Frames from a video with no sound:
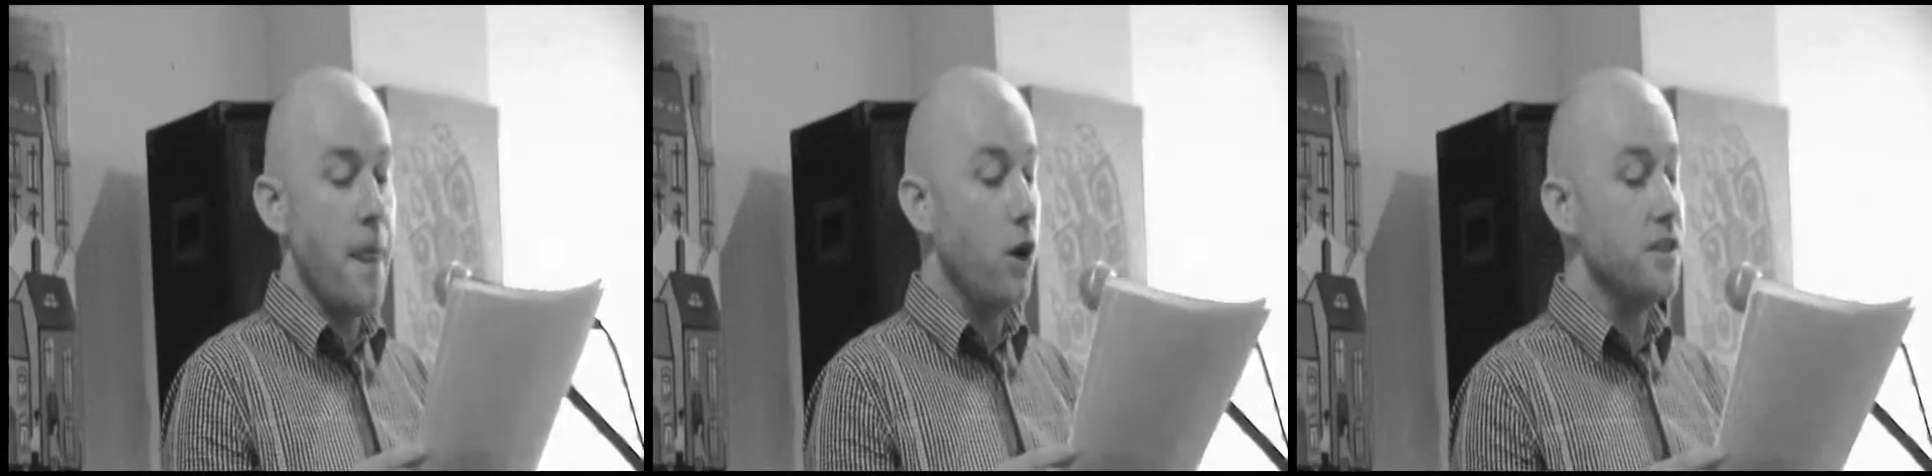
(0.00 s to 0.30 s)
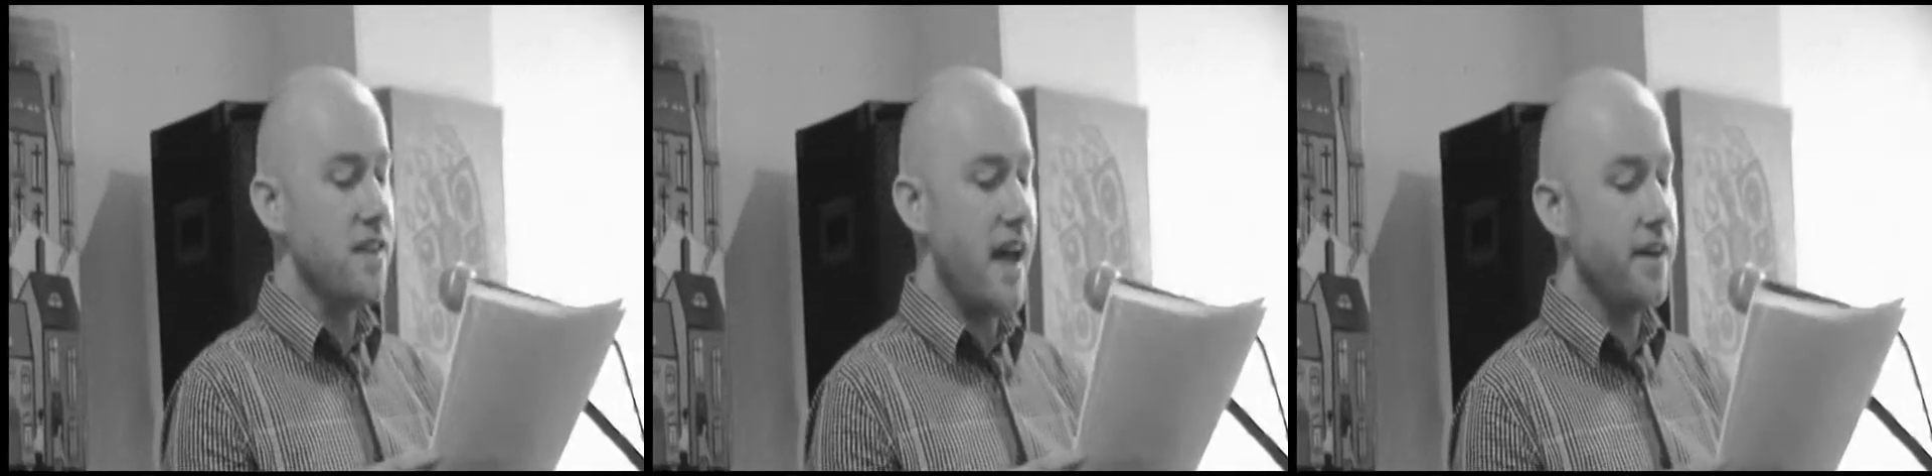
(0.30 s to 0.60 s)

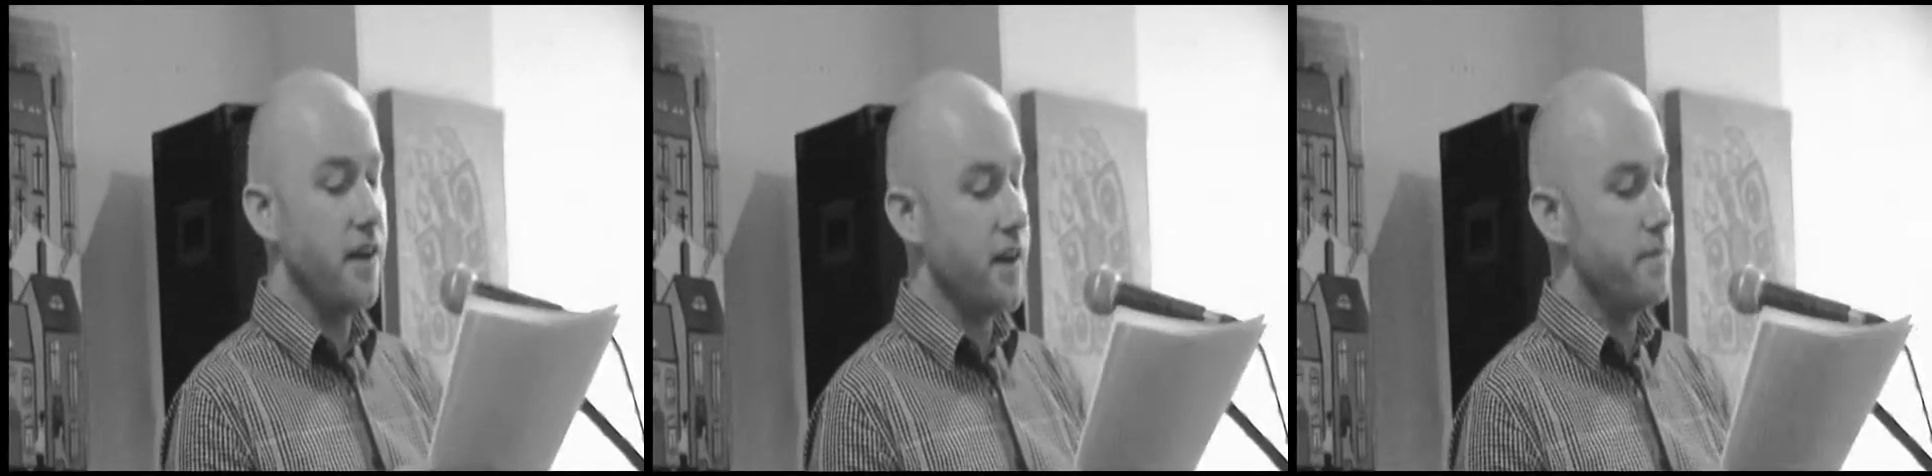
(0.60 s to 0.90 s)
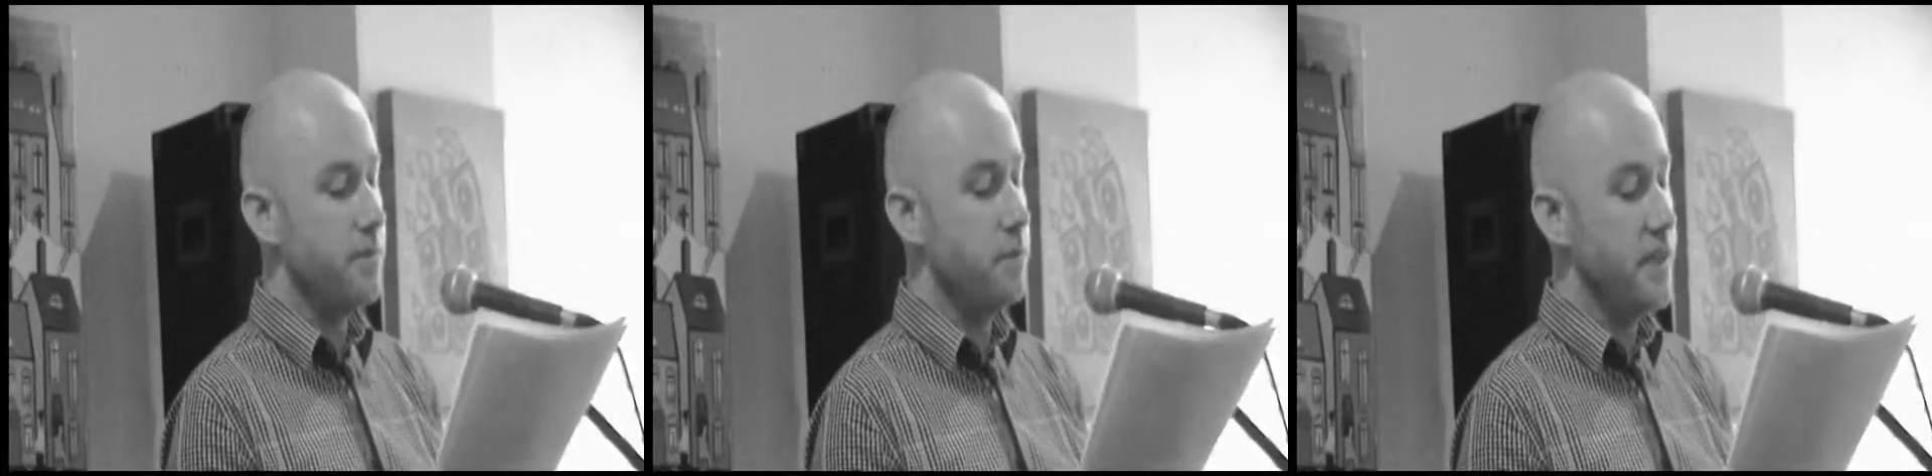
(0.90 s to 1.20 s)
On Taggart, I
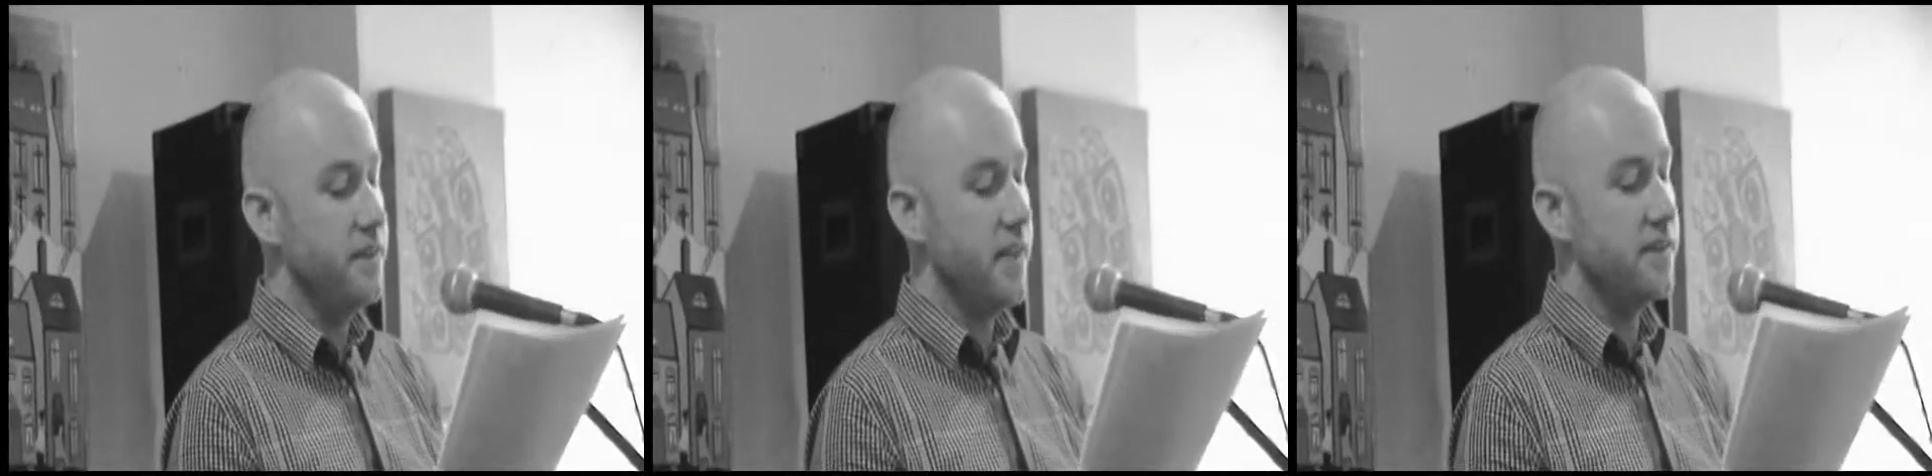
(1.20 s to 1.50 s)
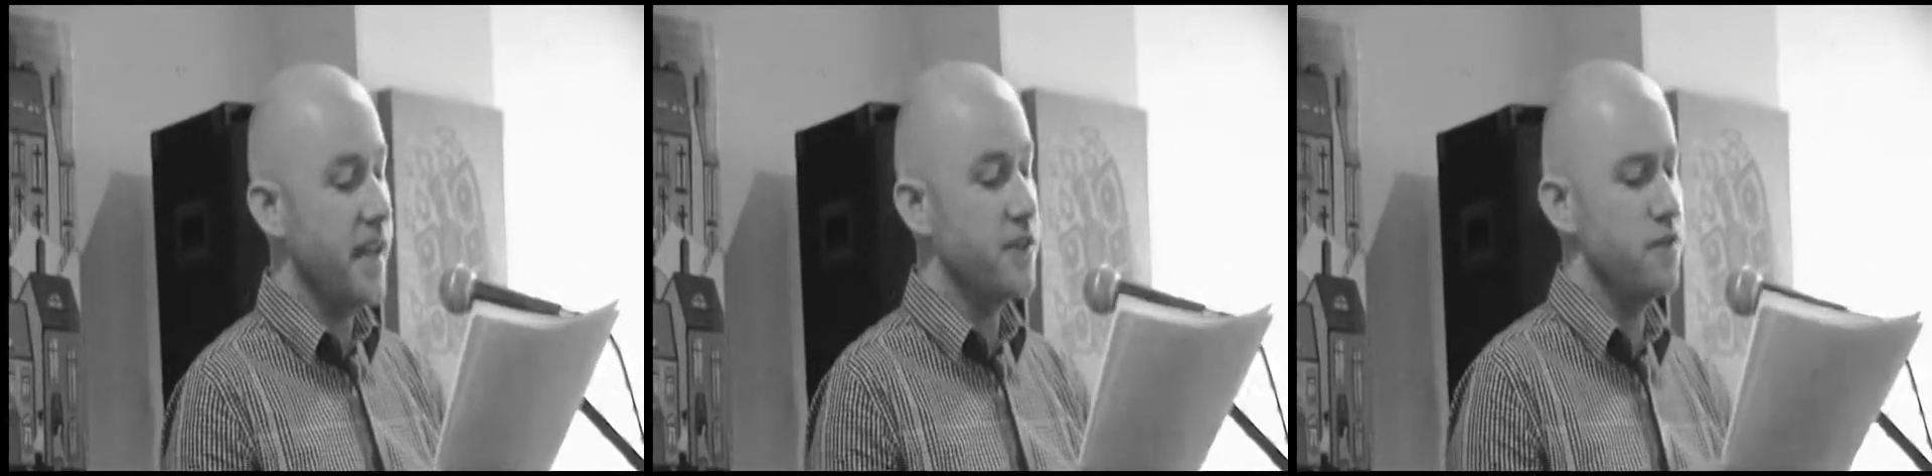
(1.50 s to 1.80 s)
remember meeting the
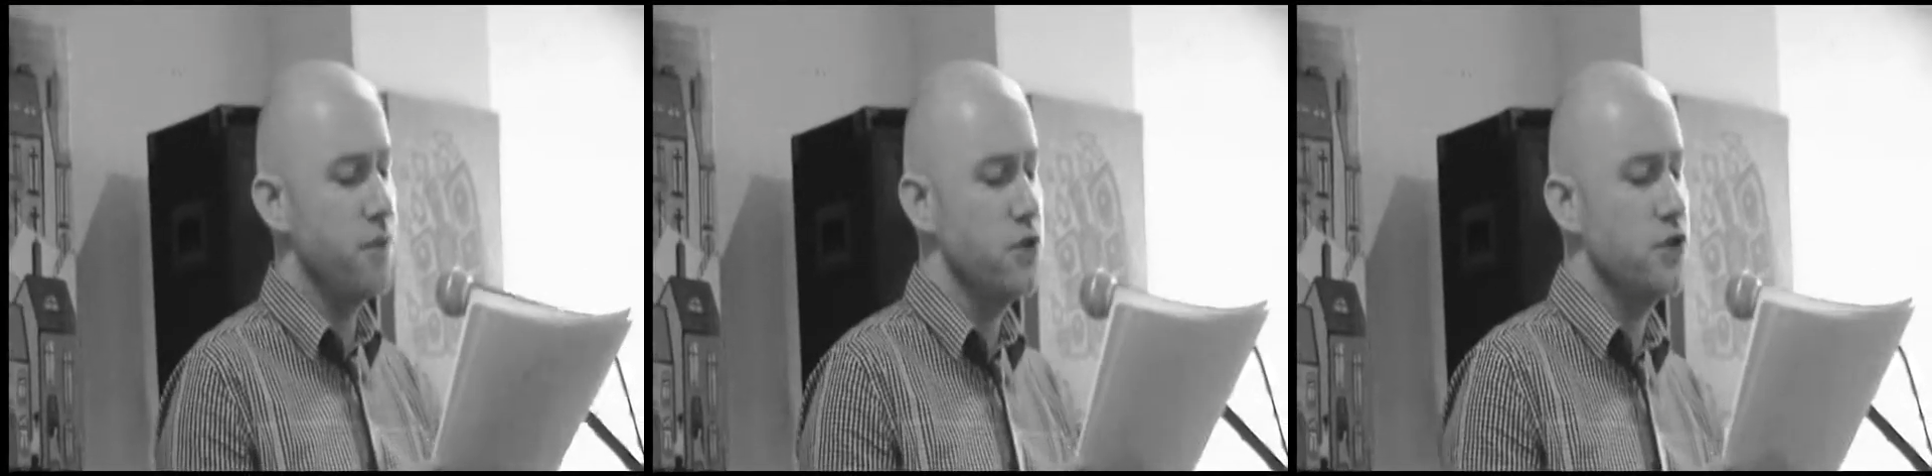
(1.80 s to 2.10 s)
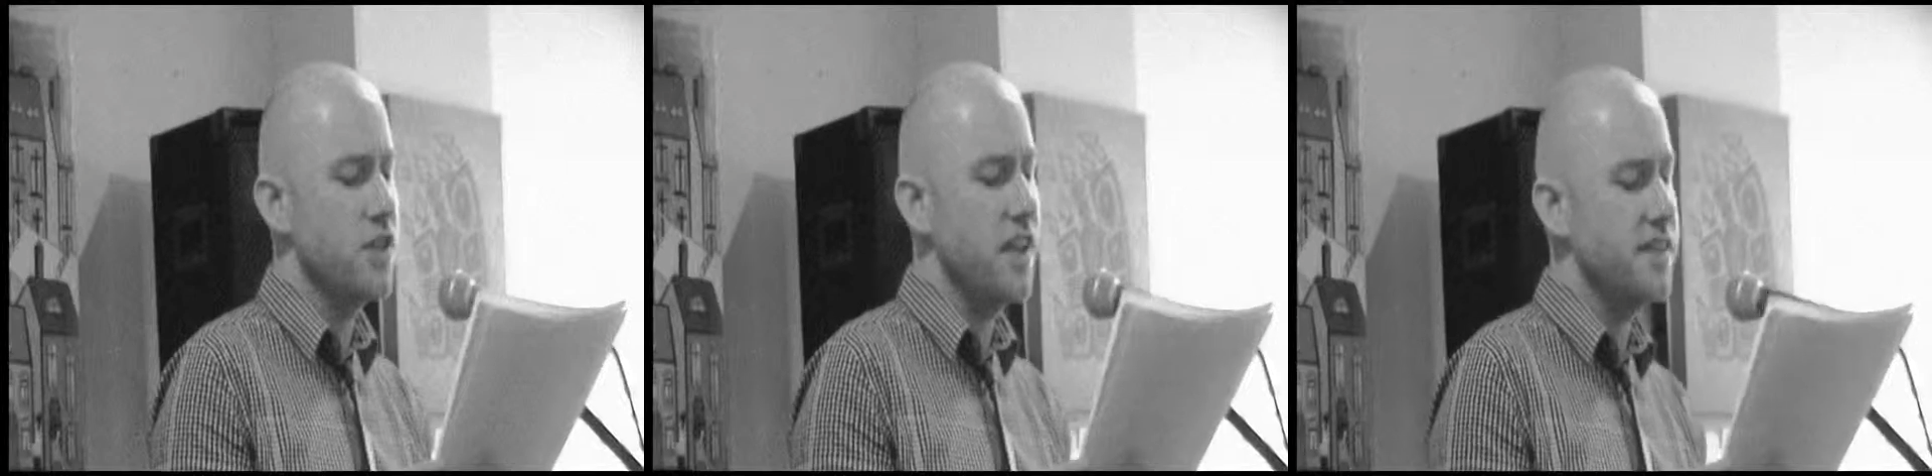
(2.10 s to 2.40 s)
executive
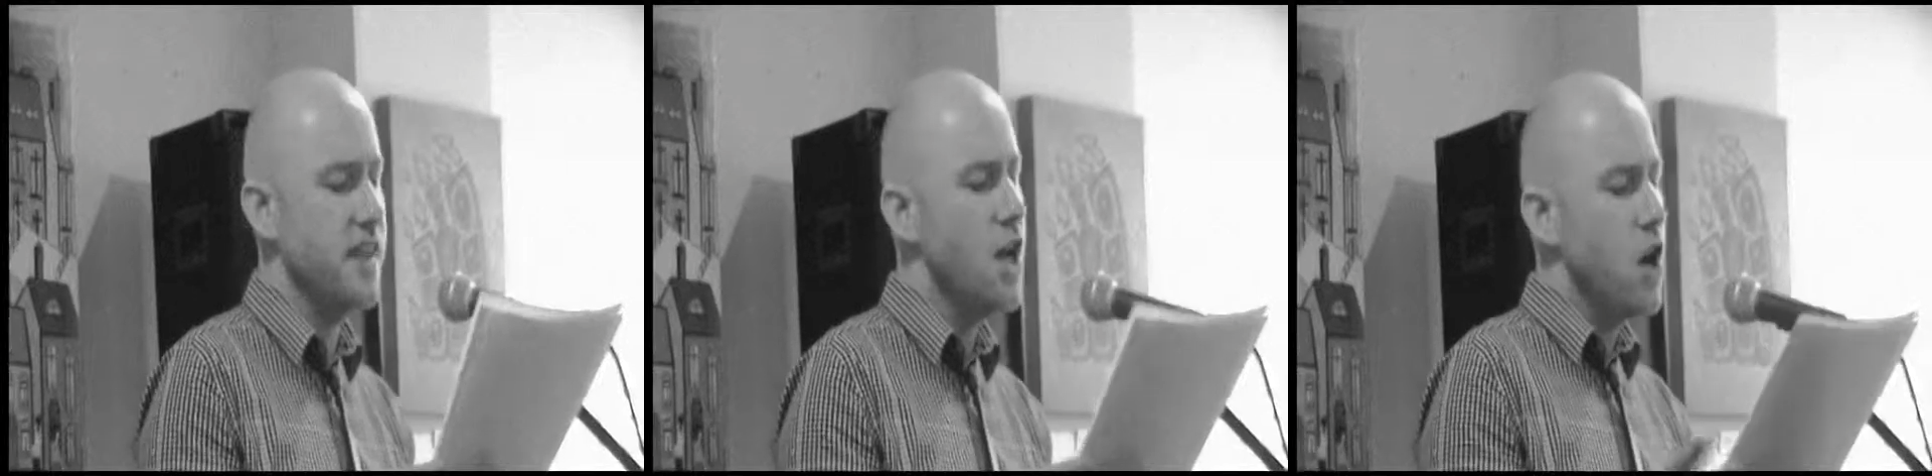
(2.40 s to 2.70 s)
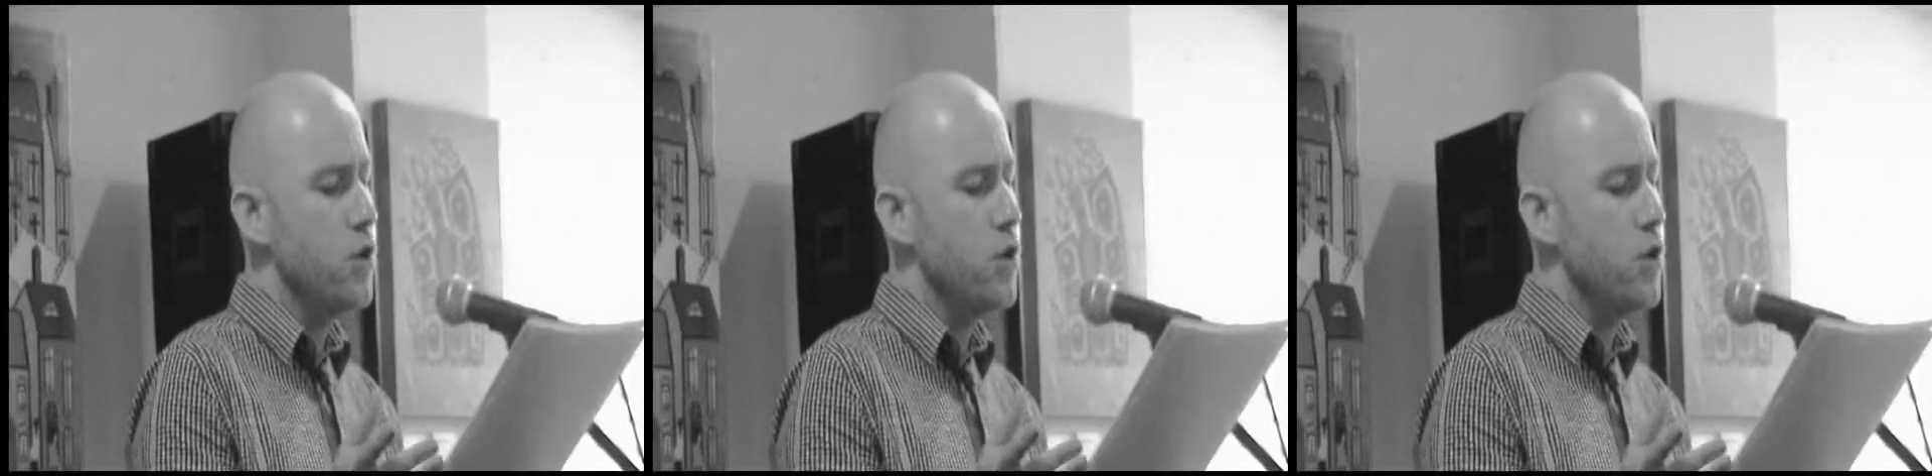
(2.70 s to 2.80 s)
producer and I said,